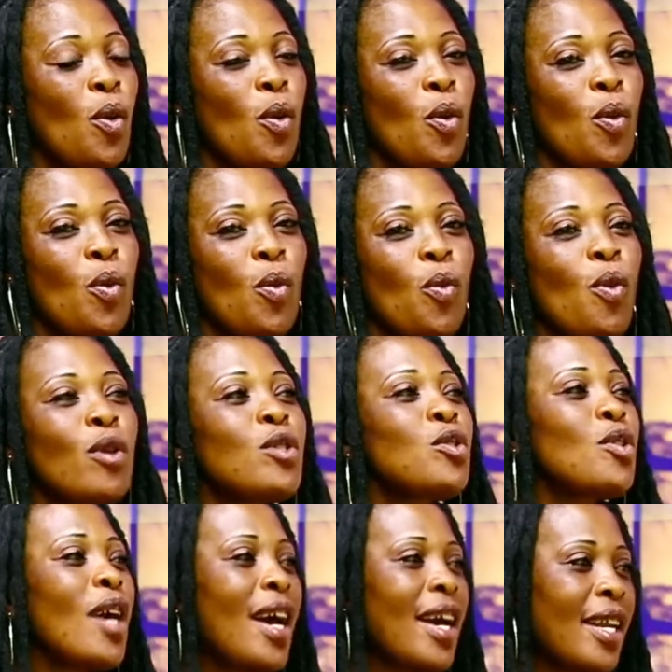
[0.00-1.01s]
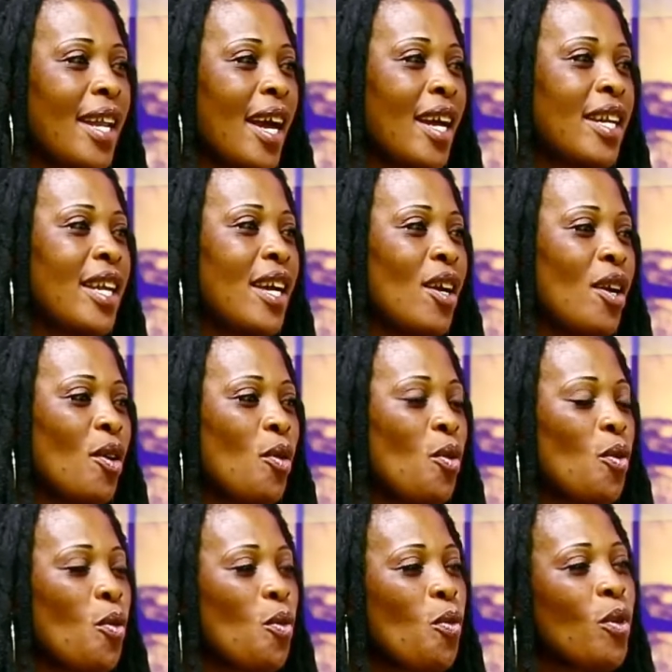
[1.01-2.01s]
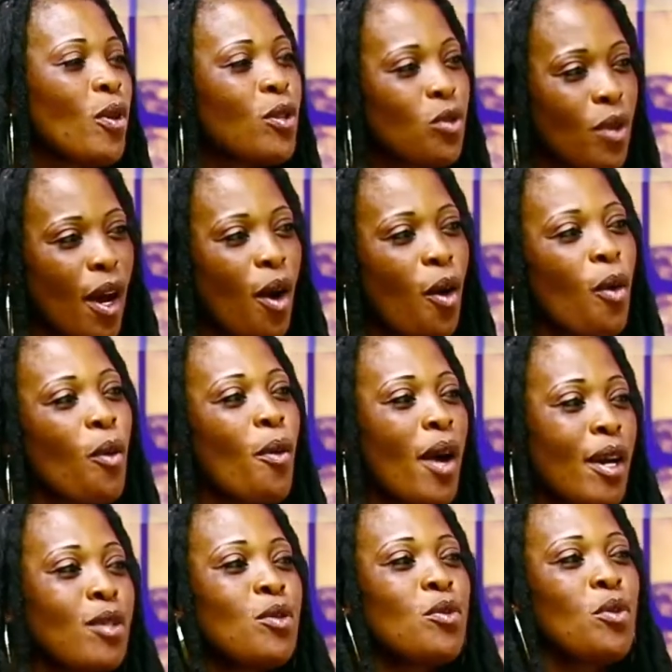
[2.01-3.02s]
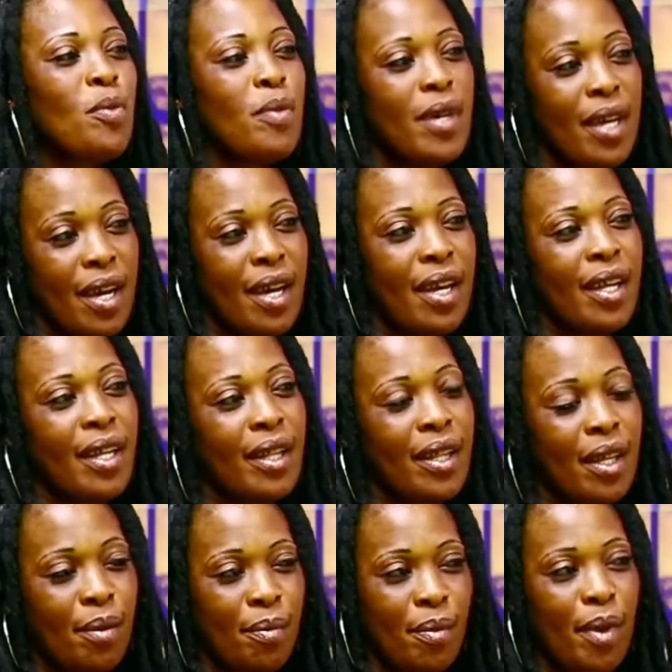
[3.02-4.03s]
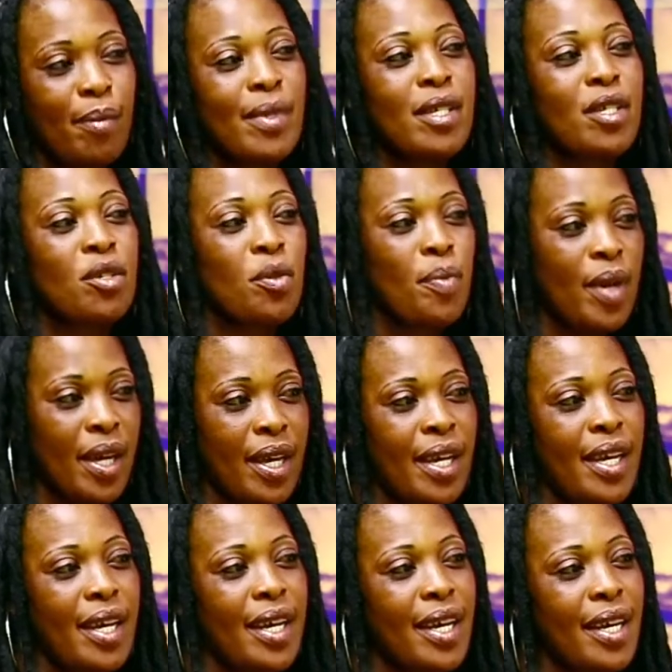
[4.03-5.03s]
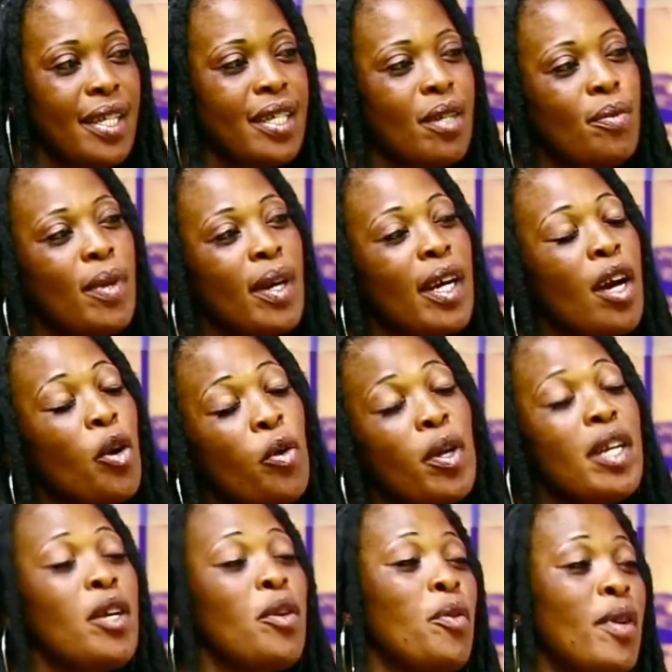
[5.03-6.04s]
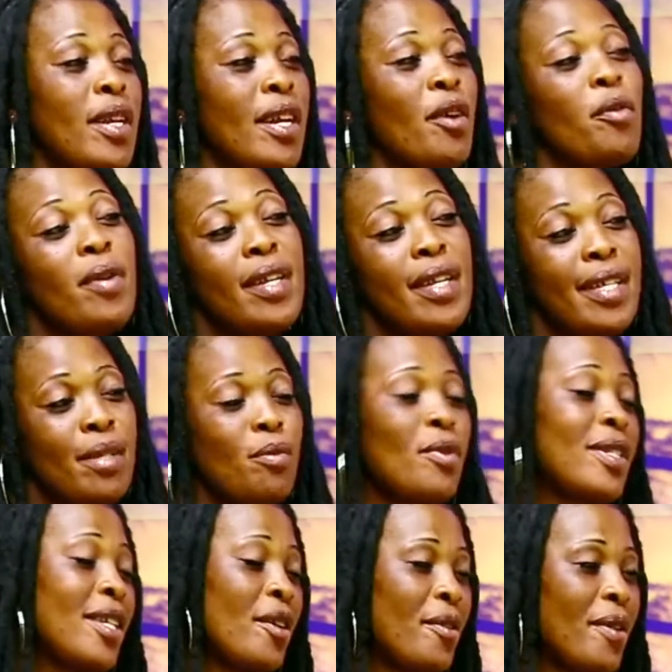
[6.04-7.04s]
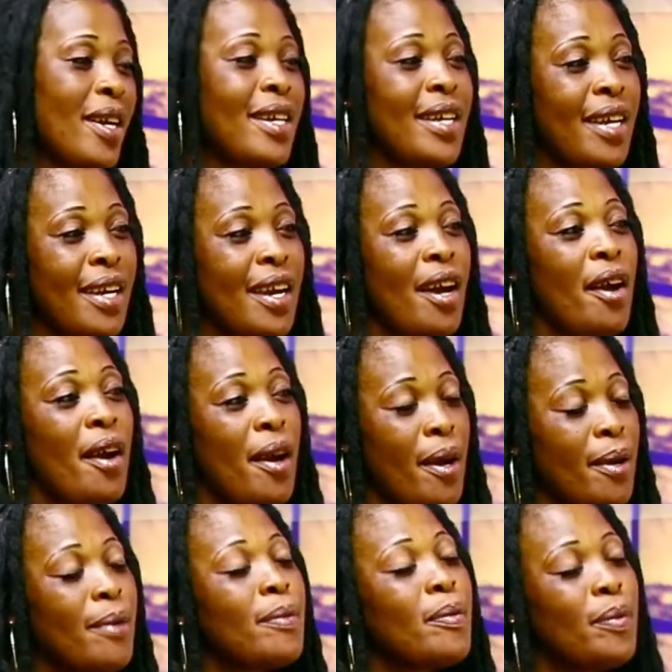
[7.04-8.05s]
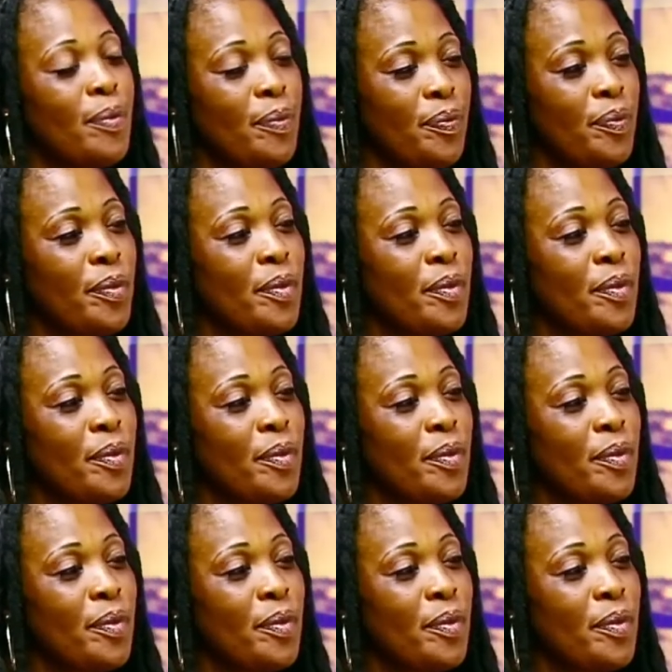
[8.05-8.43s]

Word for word: What's a nade, what's a occas from ye, the mamma's rebe, and to make a Queenie, Queenie, Queenie's Motacradi. Oh, what a crad